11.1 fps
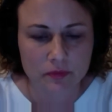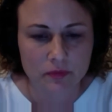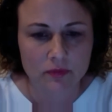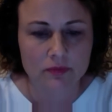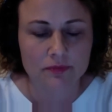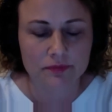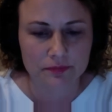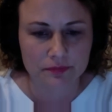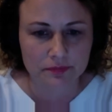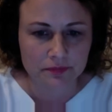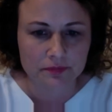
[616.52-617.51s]

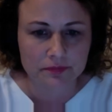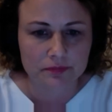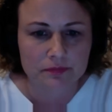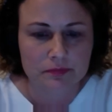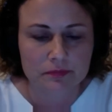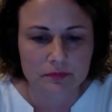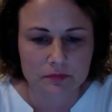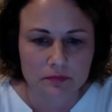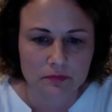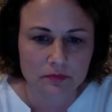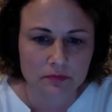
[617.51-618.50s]

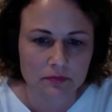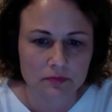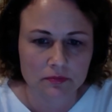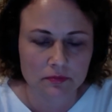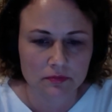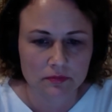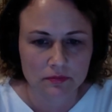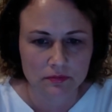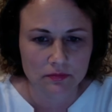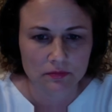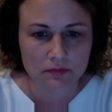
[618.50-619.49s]

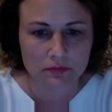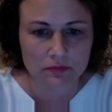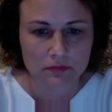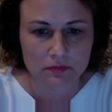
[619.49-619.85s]
(silent)